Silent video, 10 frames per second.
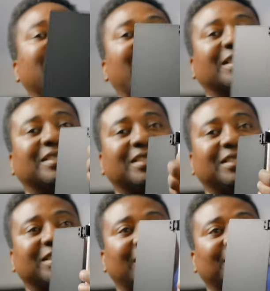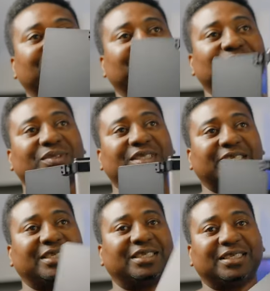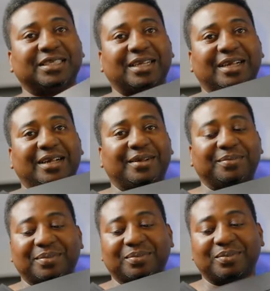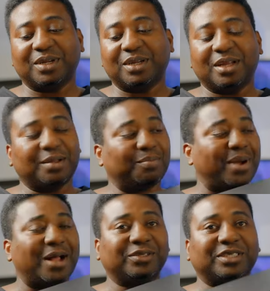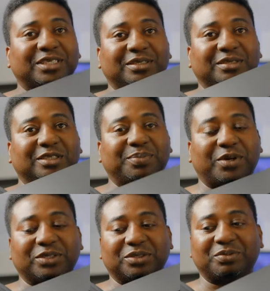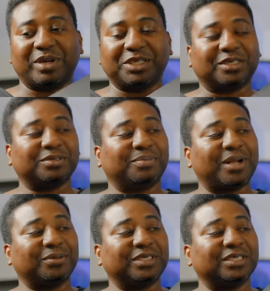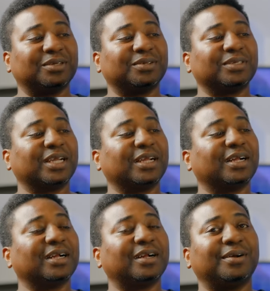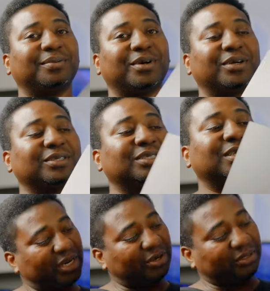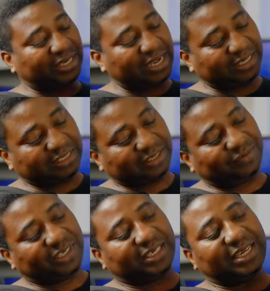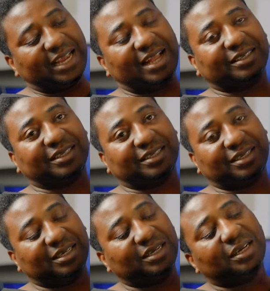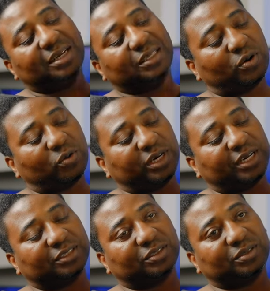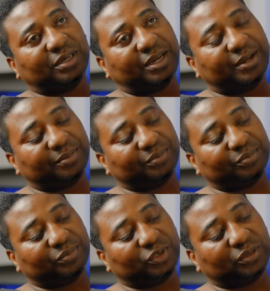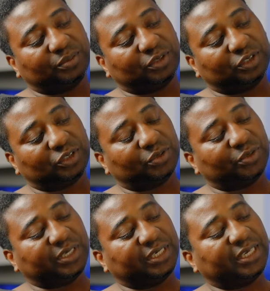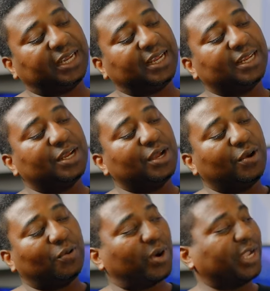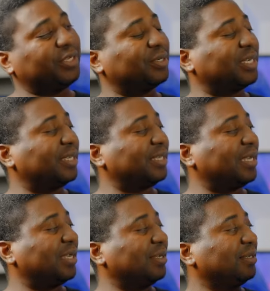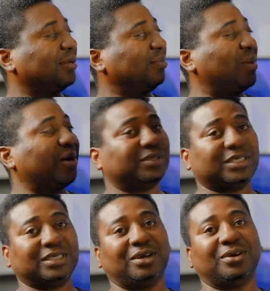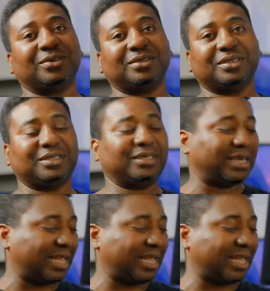it has this teeth mounting spots where you can mount it on a rod, but alternatively it has a 1/4 screw in here where you can mount it on